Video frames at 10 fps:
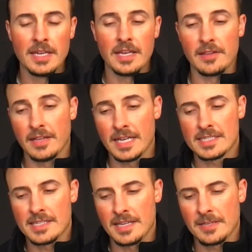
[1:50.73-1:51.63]
And the
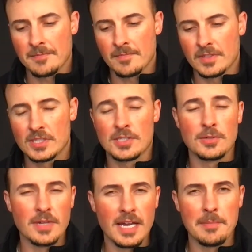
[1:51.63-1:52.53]
last thing, just do
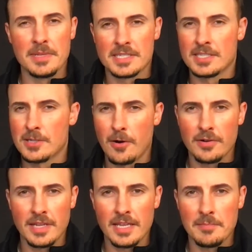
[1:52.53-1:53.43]
not miss the start
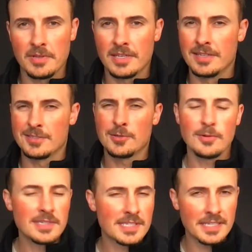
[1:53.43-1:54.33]
date because there's
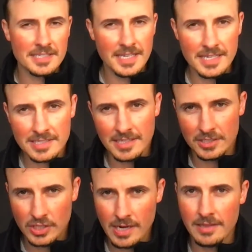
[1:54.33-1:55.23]
only six days of the
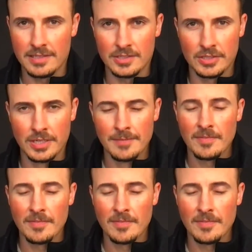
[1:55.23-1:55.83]
challenge.